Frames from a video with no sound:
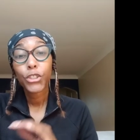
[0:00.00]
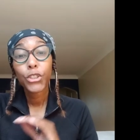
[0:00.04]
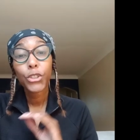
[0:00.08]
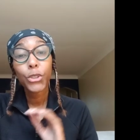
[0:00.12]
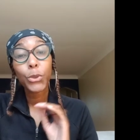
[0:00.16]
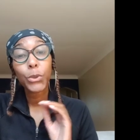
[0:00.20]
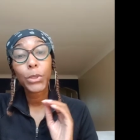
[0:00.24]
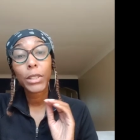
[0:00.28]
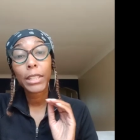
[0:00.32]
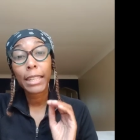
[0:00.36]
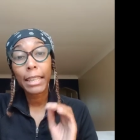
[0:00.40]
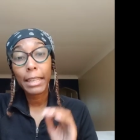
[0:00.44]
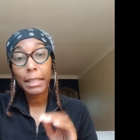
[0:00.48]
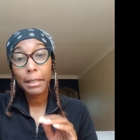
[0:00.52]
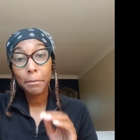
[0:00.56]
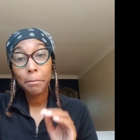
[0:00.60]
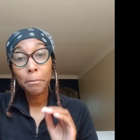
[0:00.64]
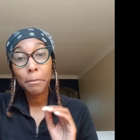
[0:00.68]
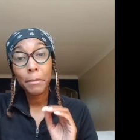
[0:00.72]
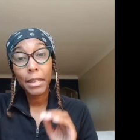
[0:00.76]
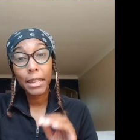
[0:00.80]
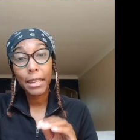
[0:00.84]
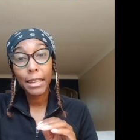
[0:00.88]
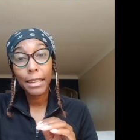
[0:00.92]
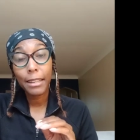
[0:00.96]
to get
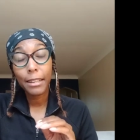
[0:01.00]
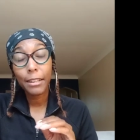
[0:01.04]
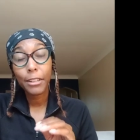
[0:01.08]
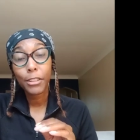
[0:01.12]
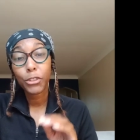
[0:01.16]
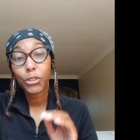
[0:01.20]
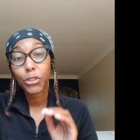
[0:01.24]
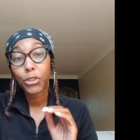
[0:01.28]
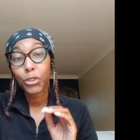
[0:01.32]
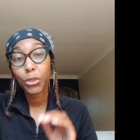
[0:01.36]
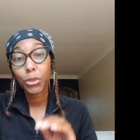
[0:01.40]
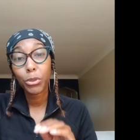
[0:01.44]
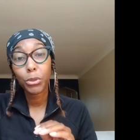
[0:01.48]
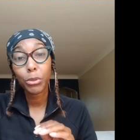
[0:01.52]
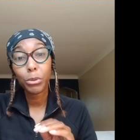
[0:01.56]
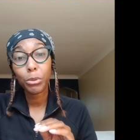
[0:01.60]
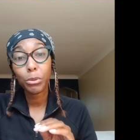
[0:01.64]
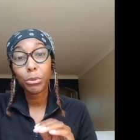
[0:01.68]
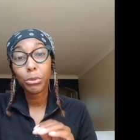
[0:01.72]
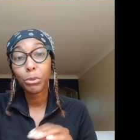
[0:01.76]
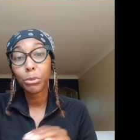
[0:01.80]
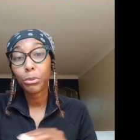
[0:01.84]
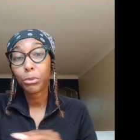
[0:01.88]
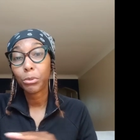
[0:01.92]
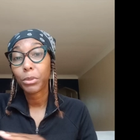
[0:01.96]
me
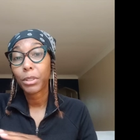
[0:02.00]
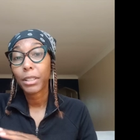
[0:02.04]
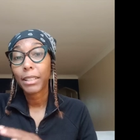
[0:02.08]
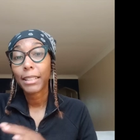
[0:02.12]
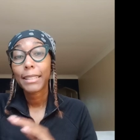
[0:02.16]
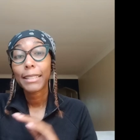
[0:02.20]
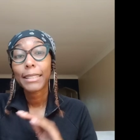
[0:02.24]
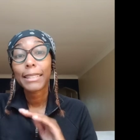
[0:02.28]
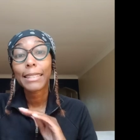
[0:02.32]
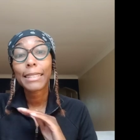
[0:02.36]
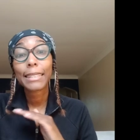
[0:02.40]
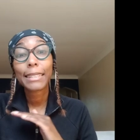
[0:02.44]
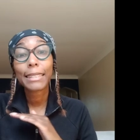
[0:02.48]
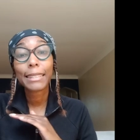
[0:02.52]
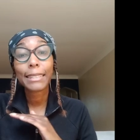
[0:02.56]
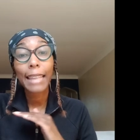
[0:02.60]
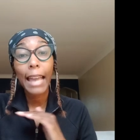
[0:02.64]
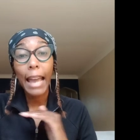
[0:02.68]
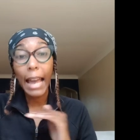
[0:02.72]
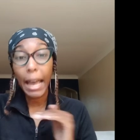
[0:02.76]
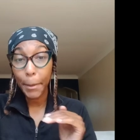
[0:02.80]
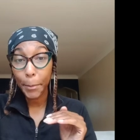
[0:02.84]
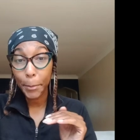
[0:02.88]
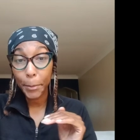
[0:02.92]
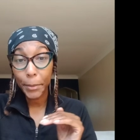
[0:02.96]
to
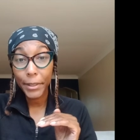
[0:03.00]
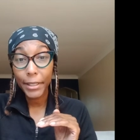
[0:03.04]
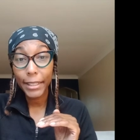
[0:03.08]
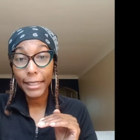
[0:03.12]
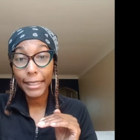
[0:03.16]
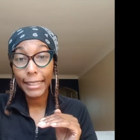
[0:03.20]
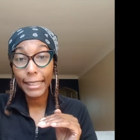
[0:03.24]
stop,